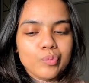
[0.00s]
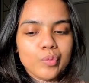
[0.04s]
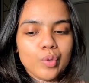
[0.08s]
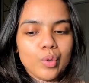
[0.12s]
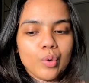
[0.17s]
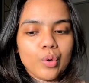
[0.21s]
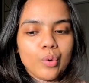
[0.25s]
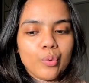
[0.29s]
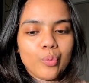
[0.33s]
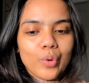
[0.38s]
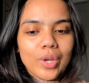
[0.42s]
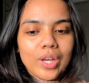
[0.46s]

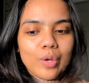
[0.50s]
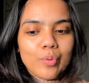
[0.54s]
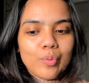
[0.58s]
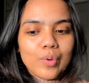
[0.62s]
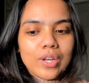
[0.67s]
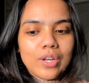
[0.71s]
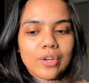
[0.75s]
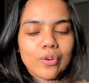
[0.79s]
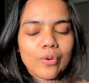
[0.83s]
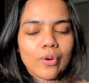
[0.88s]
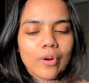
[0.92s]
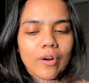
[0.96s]
wake
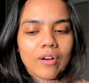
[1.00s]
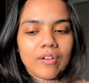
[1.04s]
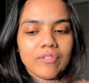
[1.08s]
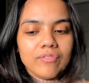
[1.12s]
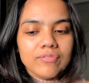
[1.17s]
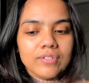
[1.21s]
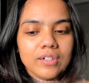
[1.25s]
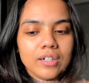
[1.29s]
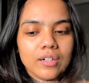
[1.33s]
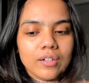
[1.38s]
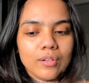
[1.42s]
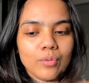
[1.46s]
window of
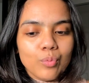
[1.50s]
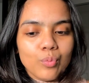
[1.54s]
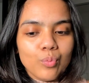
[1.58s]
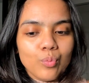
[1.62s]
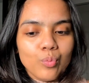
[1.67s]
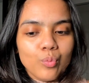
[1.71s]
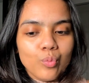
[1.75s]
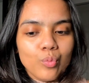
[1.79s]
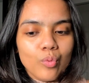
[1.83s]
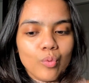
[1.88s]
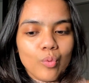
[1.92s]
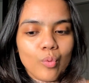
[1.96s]

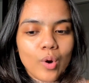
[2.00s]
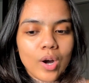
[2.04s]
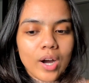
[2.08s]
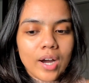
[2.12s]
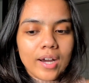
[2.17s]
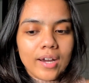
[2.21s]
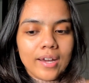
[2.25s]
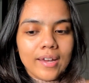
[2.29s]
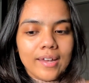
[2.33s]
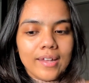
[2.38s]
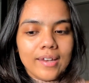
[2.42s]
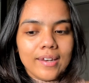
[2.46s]

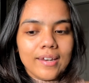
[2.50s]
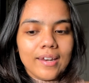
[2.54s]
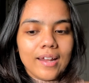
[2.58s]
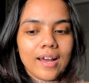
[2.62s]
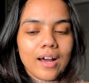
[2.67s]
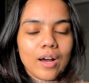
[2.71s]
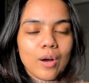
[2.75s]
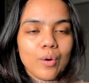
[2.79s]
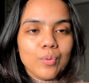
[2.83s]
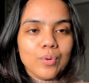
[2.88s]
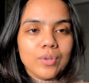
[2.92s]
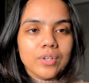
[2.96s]
1
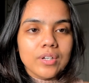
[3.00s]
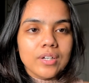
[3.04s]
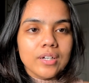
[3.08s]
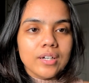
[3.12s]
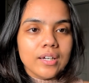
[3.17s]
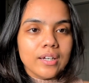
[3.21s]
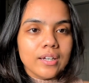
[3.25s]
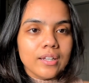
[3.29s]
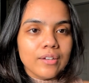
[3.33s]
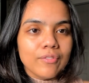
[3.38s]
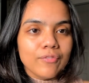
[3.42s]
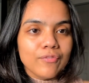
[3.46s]
hour
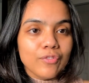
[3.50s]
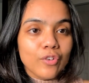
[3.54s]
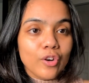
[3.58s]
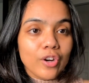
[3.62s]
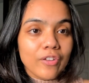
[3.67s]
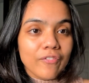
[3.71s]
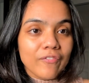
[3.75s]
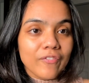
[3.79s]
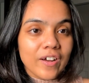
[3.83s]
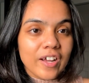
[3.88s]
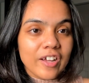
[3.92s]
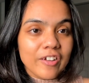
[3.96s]
and
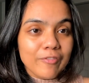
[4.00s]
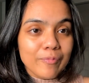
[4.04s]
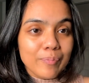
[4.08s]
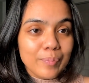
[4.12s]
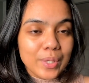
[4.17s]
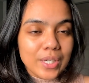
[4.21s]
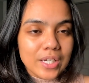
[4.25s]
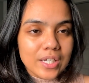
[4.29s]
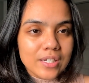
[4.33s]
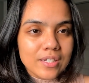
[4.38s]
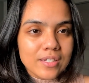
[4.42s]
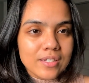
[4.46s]
45
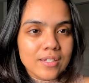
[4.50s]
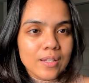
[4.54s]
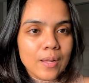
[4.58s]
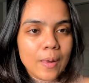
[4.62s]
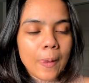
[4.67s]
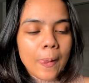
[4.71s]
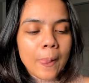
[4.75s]
minutes.